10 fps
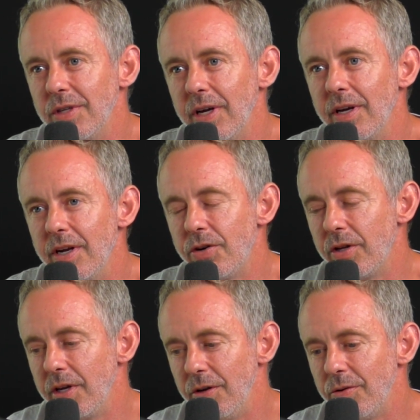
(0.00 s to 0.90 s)
Like
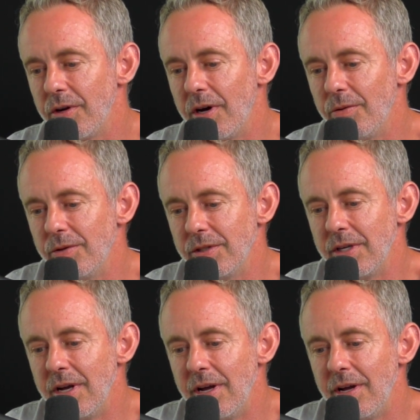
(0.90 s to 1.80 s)
initially in Utah, it was,
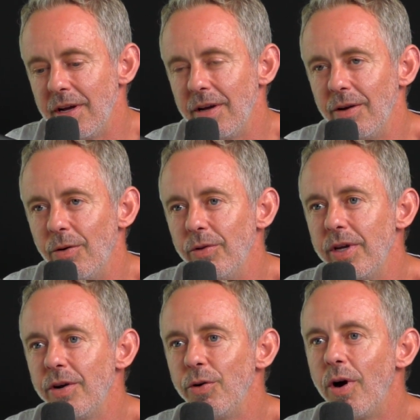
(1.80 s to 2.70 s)
you know, only
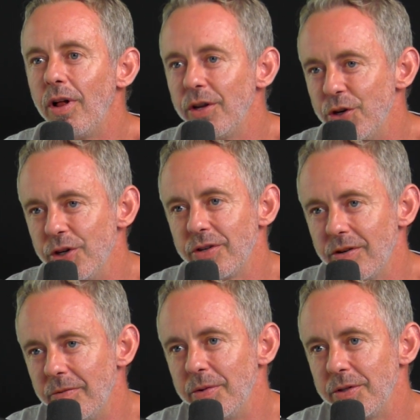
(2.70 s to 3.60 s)
a neurologist
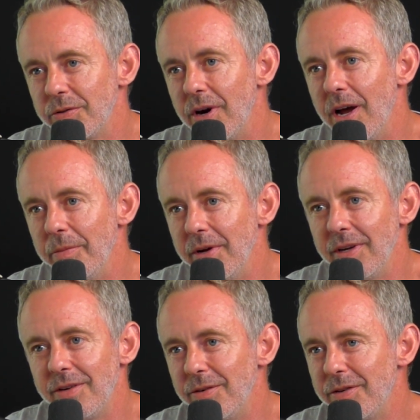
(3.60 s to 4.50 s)
could prescribe
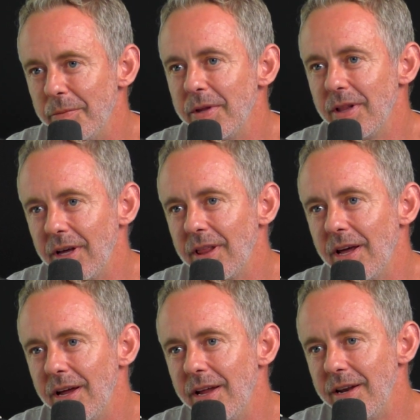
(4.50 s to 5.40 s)
it or something like
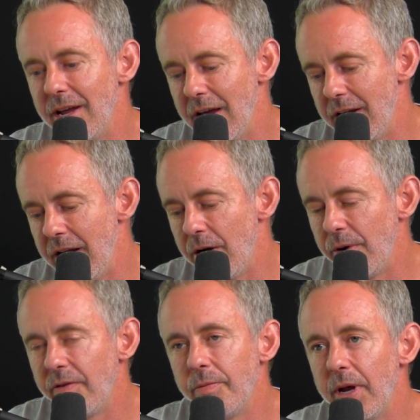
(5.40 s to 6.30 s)
that. And now
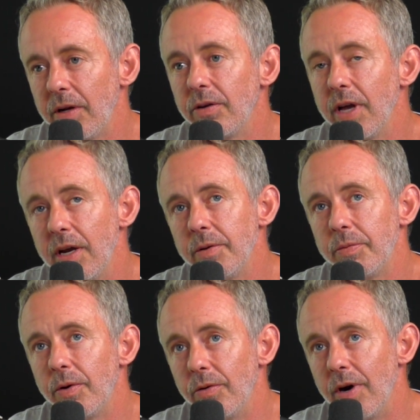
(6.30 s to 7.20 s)
we have a medical cannabis
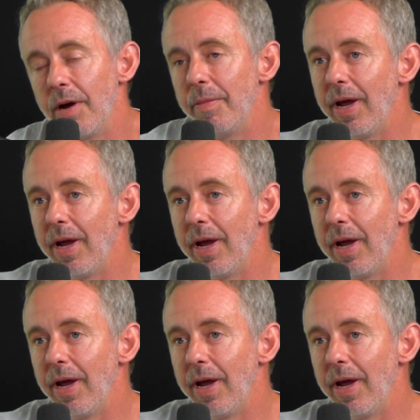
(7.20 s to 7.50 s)
program.